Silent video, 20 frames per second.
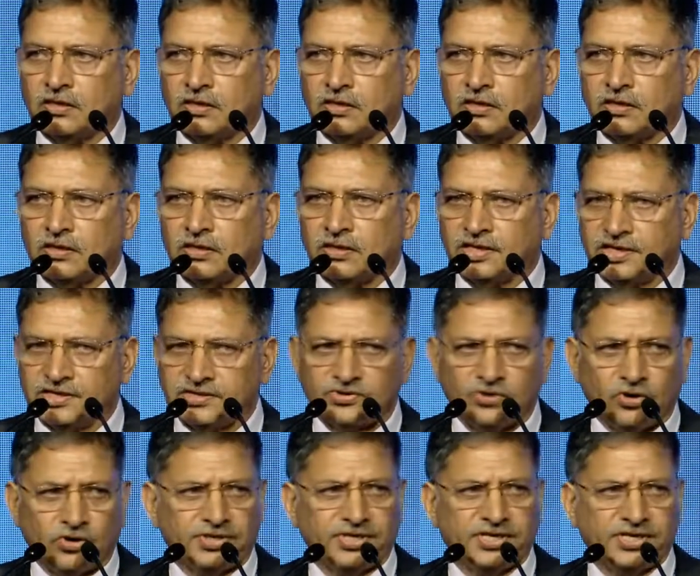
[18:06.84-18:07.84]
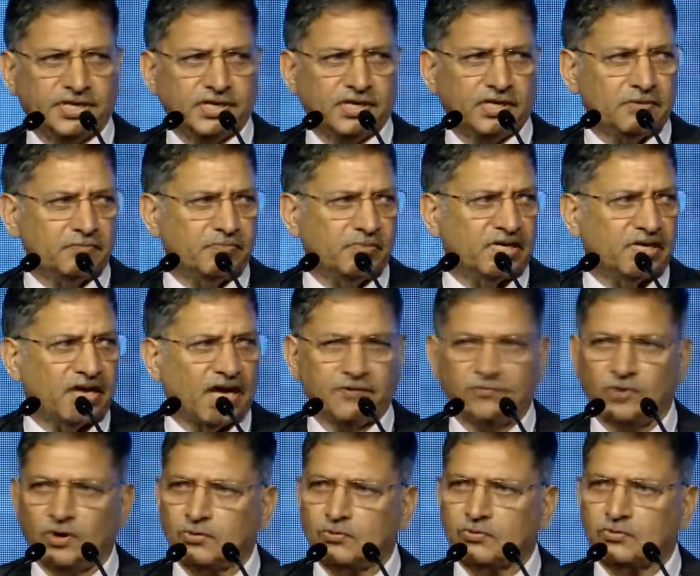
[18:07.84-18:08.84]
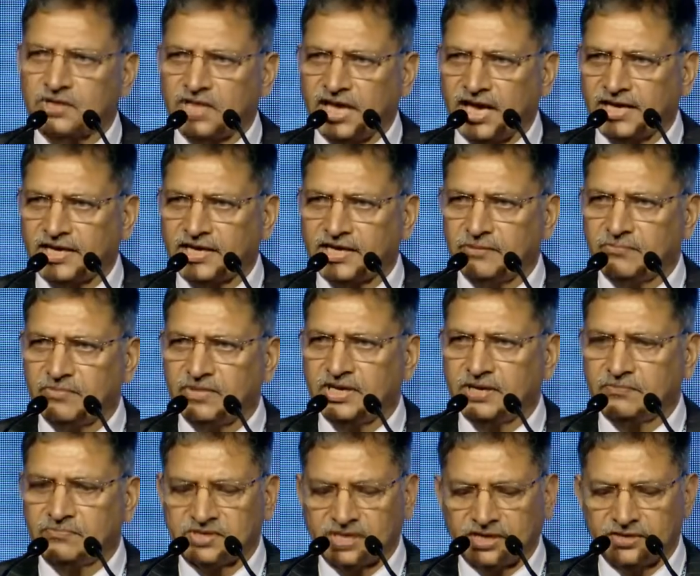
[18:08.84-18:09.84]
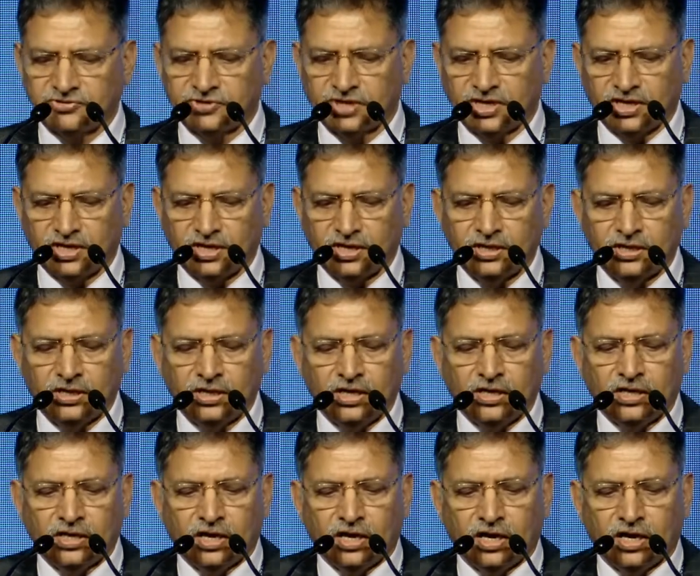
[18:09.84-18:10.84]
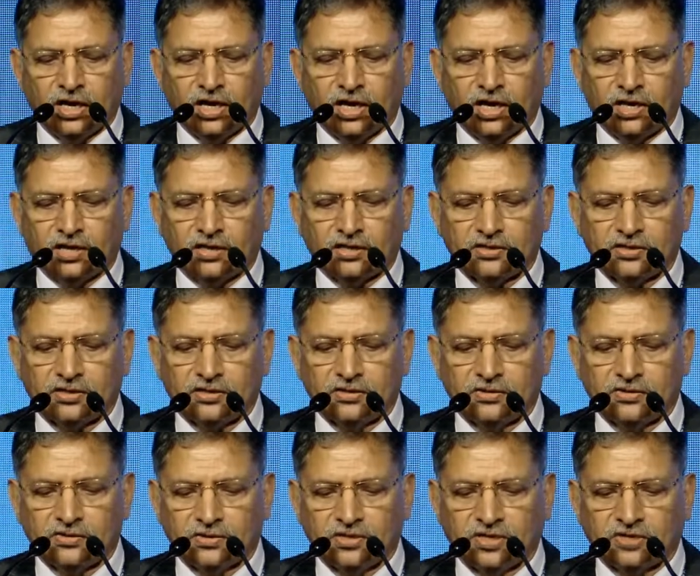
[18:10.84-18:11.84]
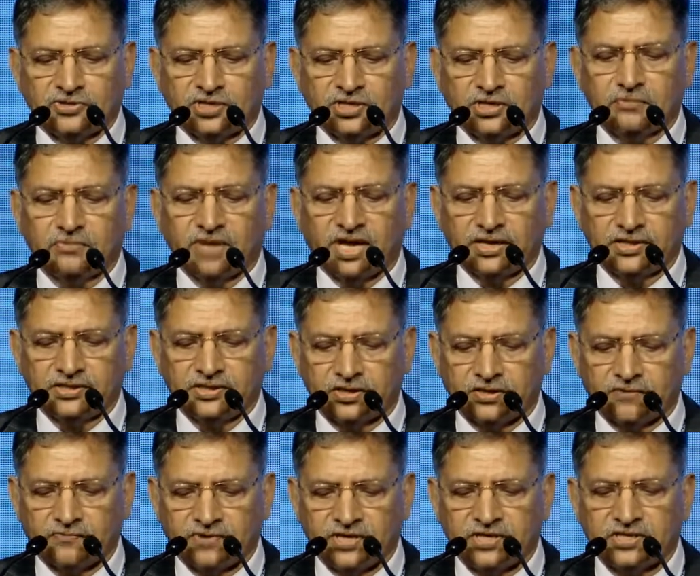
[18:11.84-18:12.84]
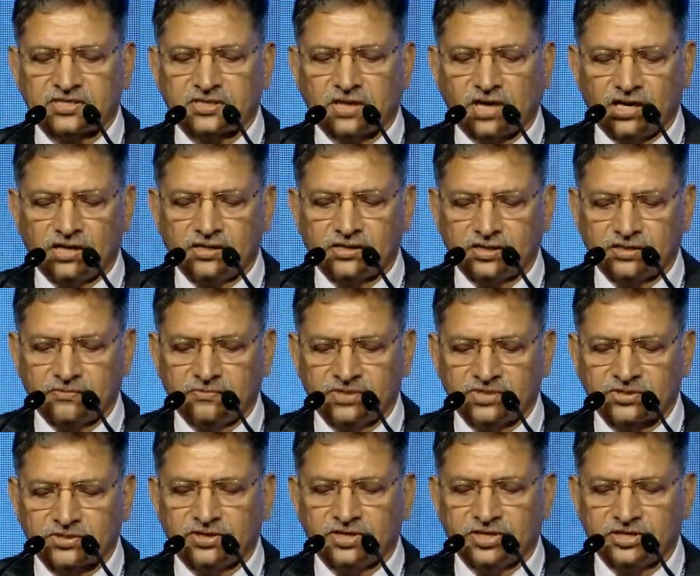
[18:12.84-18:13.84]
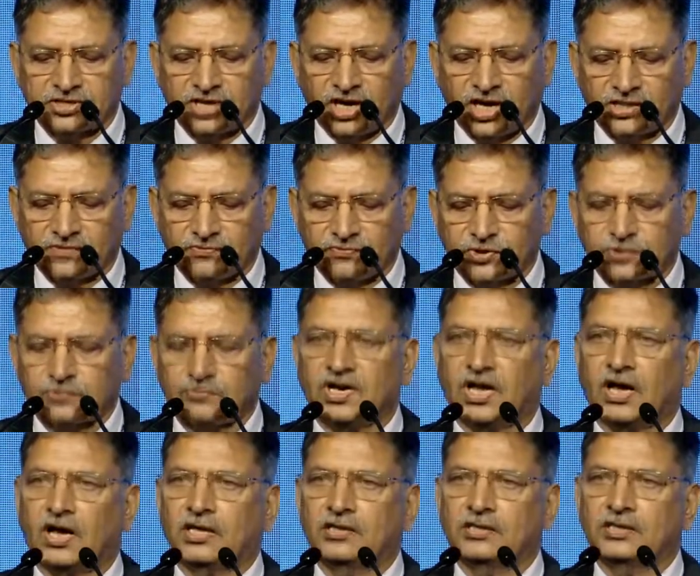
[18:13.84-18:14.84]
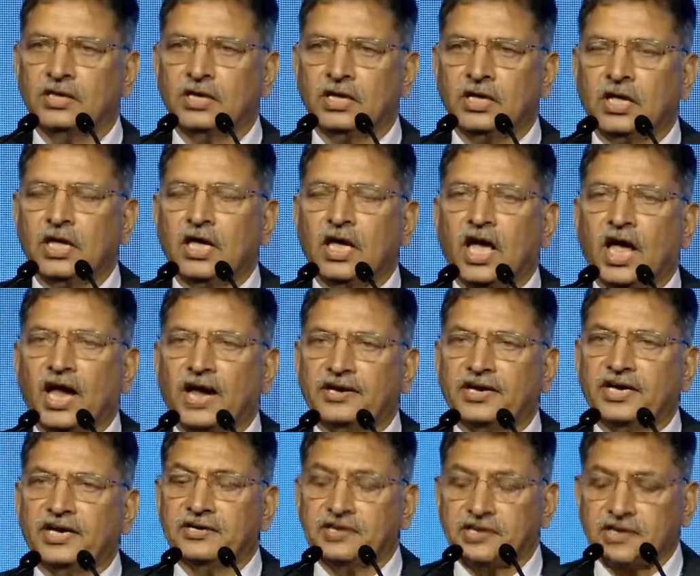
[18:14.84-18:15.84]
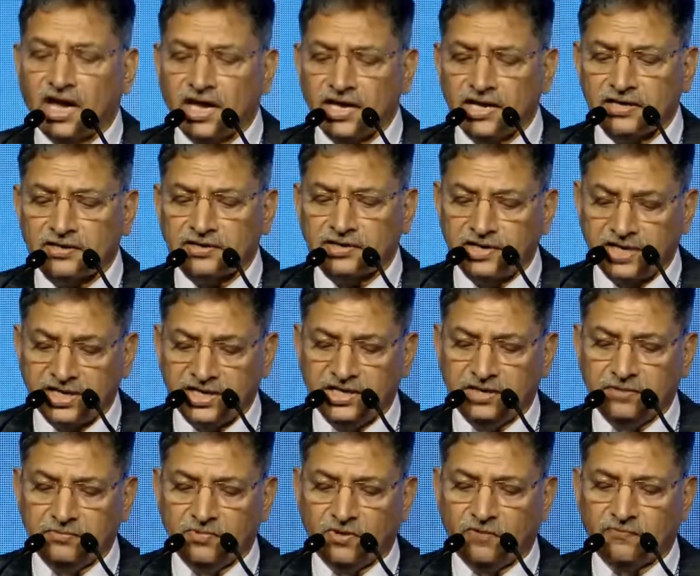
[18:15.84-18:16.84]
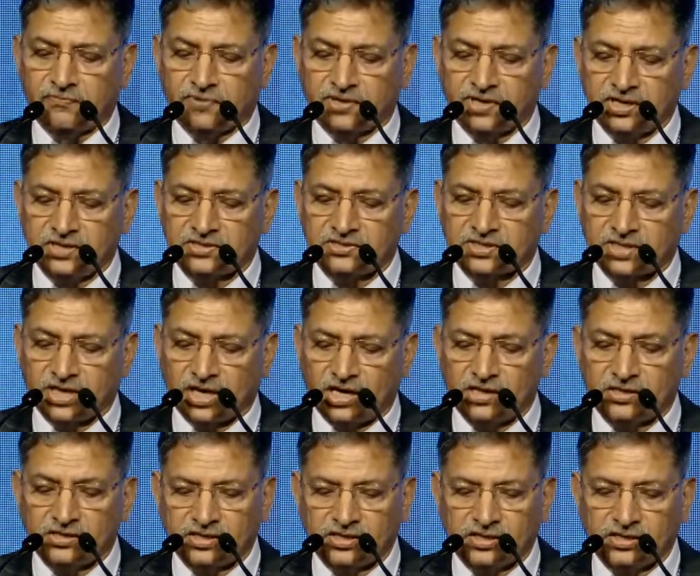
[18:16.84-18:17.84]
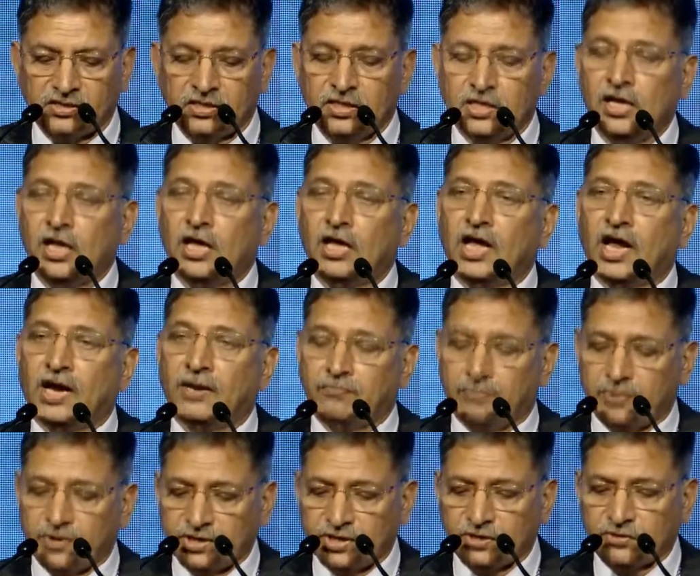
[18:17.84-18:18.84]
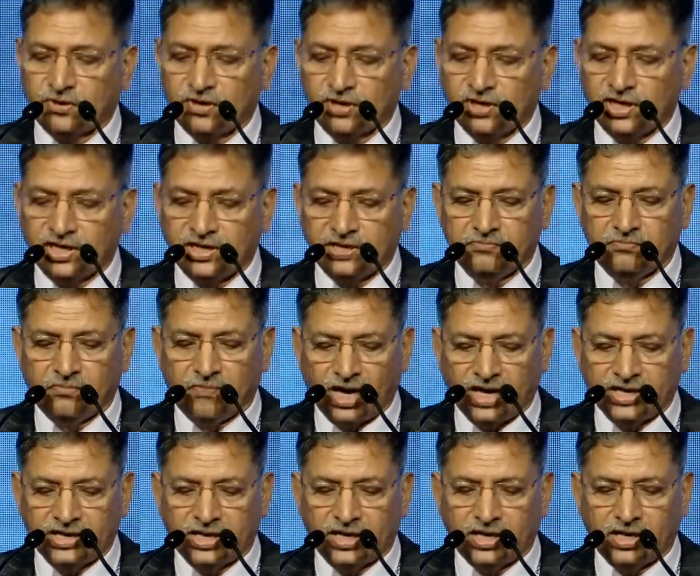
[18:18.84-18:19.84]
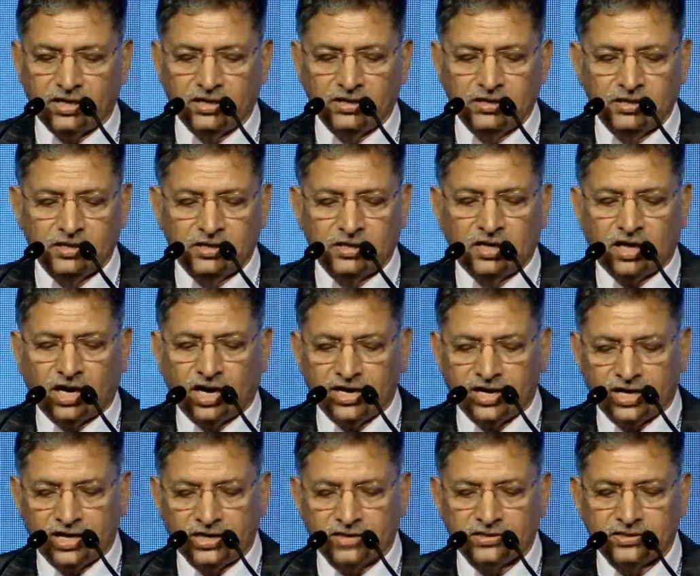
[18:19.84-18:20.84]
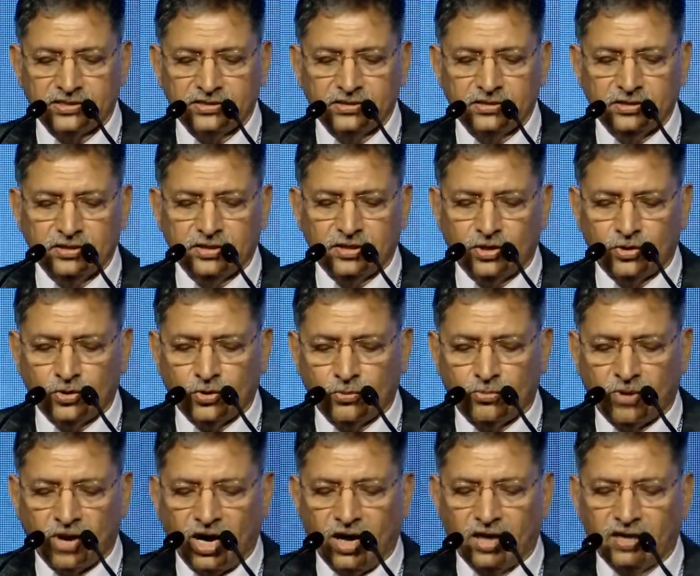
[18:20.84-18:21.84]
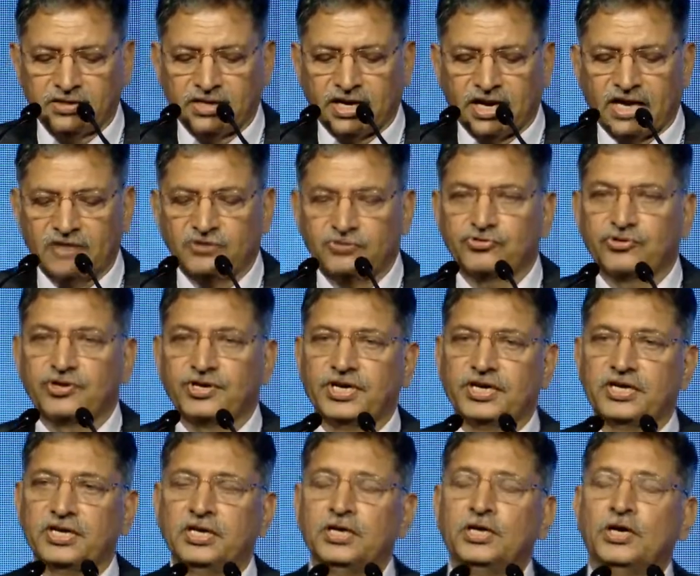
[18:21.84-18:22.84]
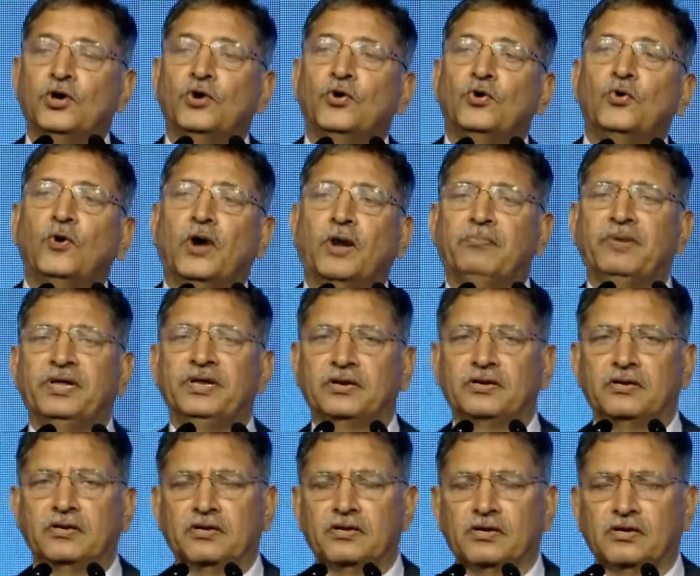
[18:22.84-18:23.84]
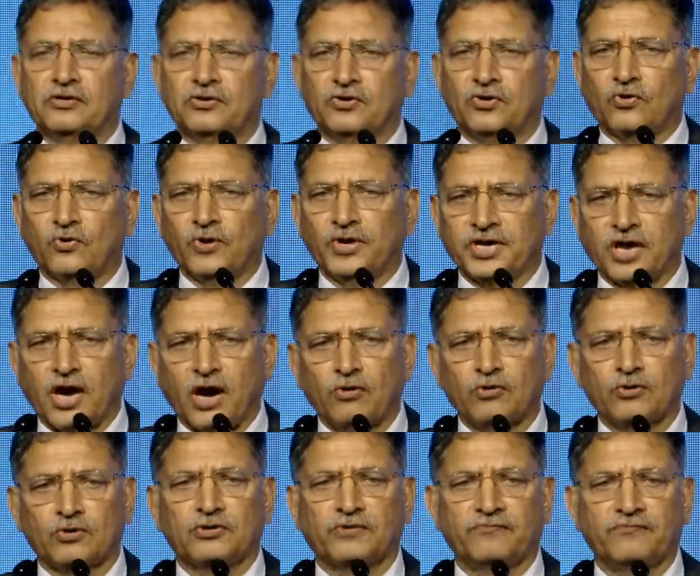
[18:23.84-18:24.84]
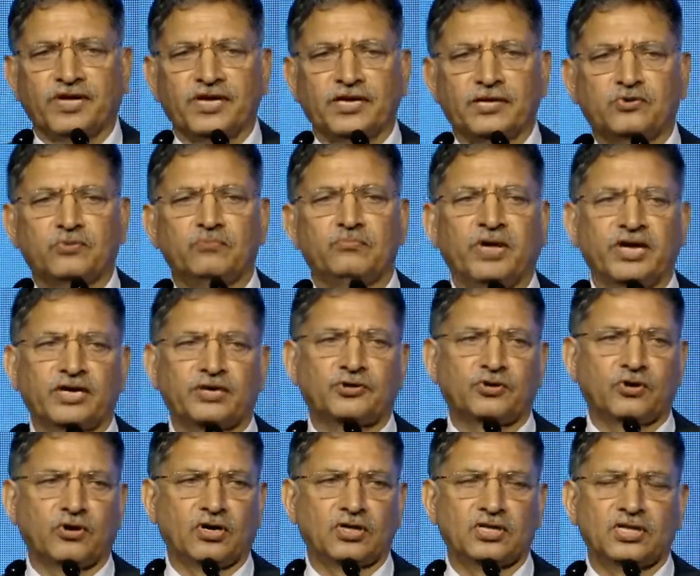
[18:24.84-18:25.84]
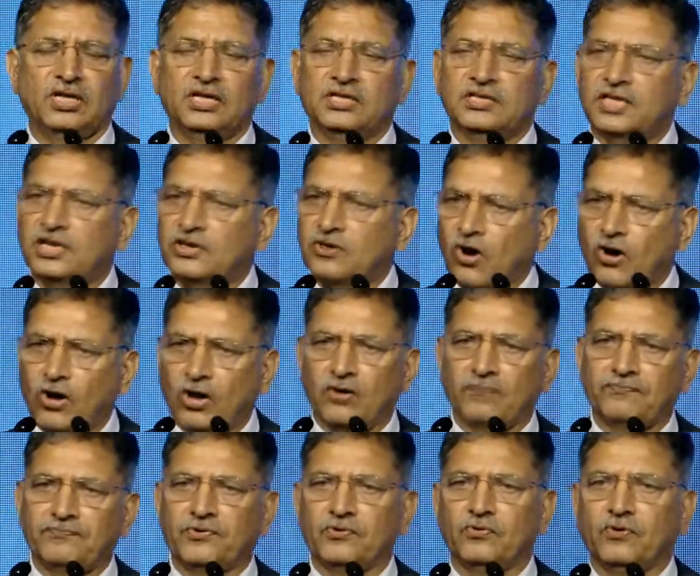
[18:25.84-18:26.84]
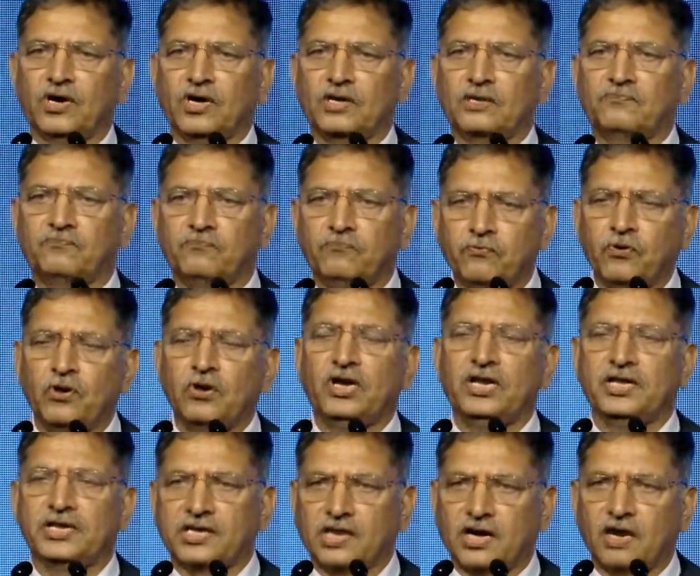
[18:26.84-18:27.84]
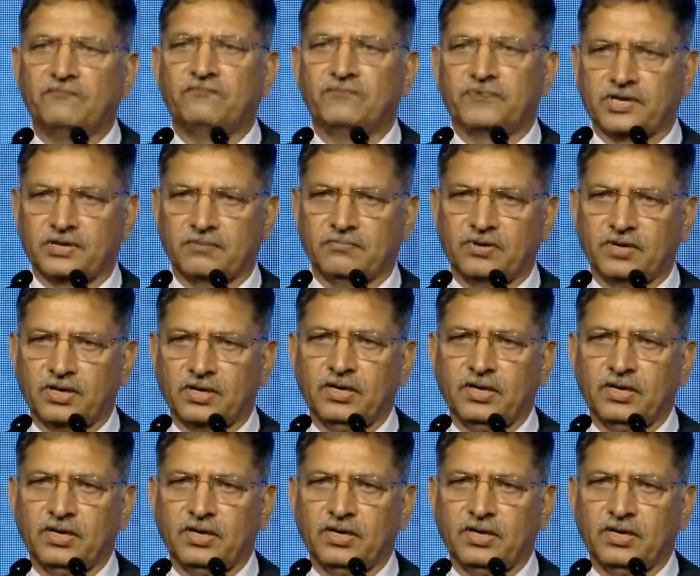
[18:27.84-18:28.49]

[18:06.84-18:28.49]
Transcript: He is not here, but I want to thank him in absentia, the General Manager of Ritz-Carlton, Mr. Nishant Vishwanath, and entire team of Ritz-Carlton, and particularly Maina, Ayan, Lubhan, and Shri, who have been going out of the way to make sure that all of you are fully comfortable.